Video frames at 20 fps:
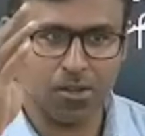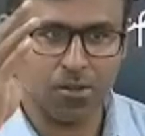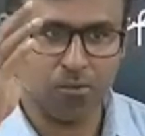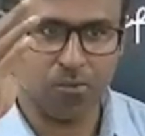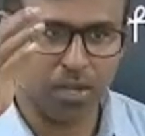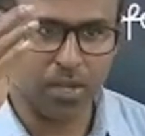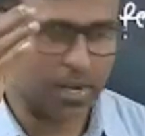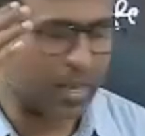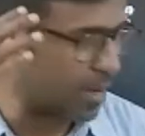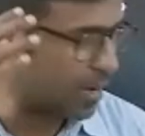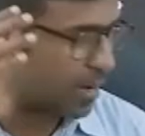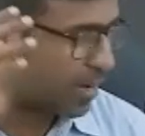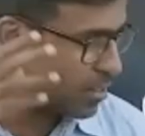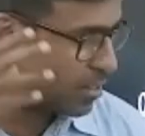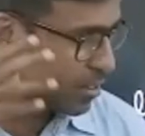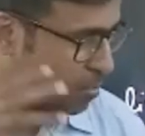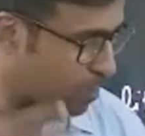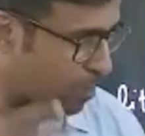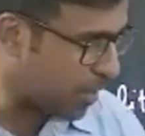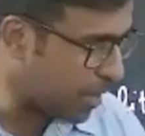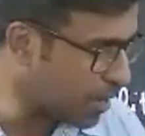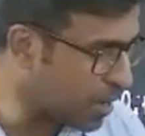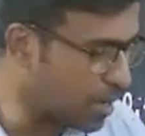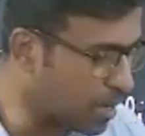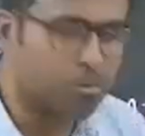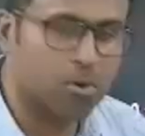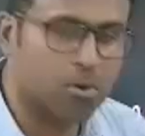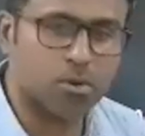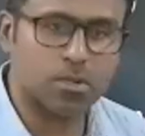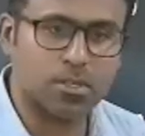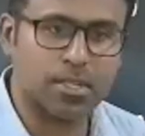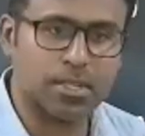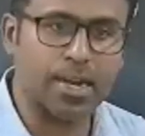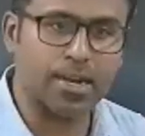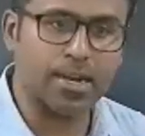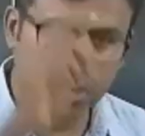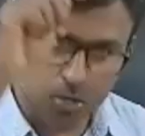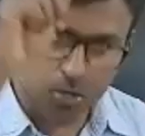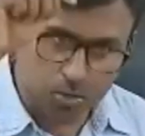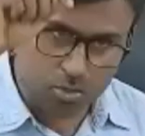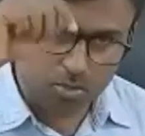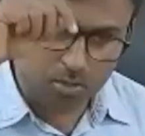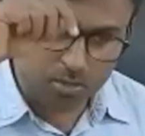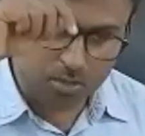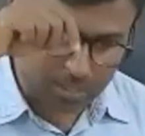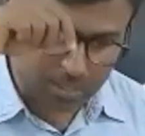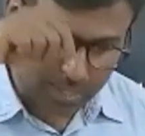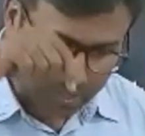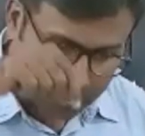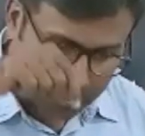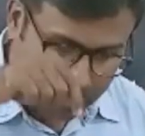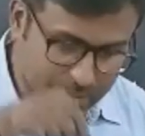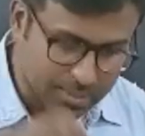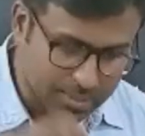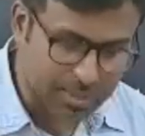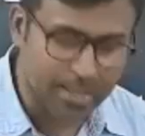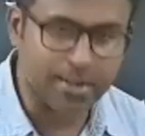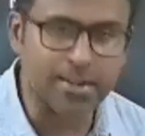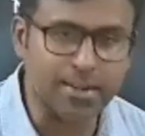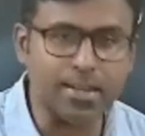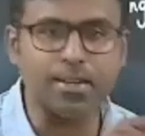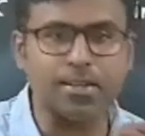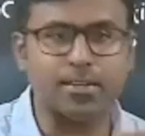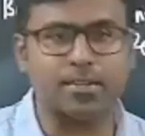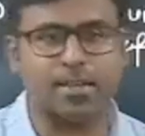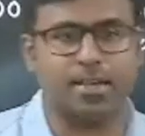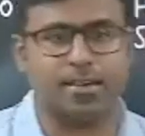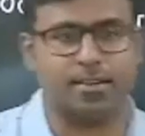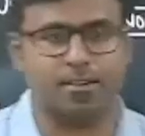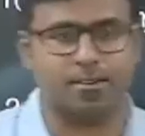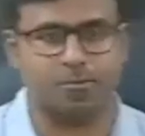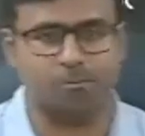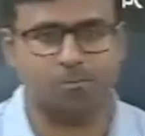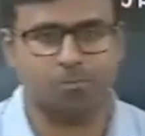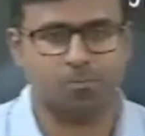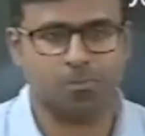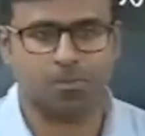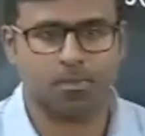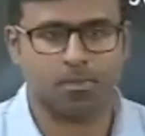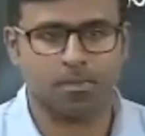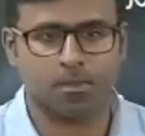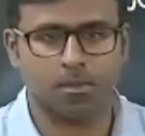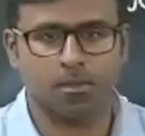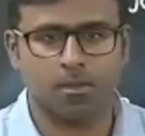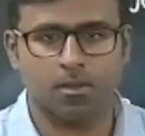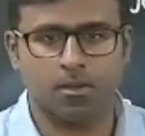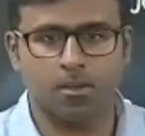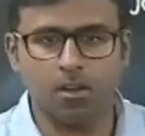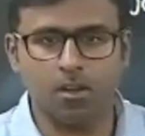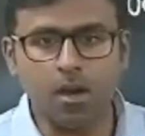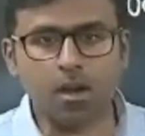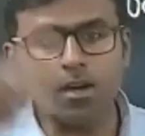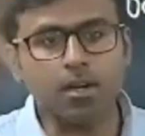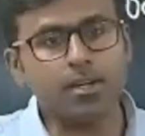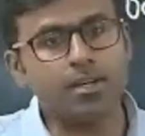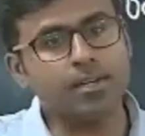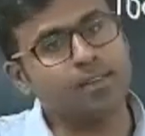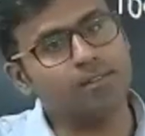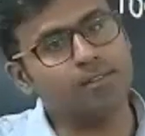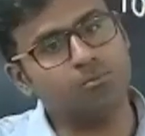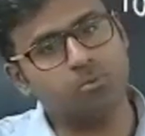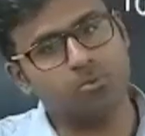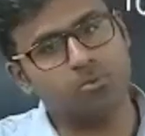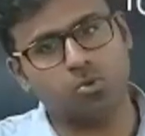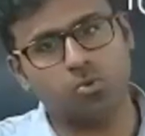When I speak about that, you should think then and there, not 2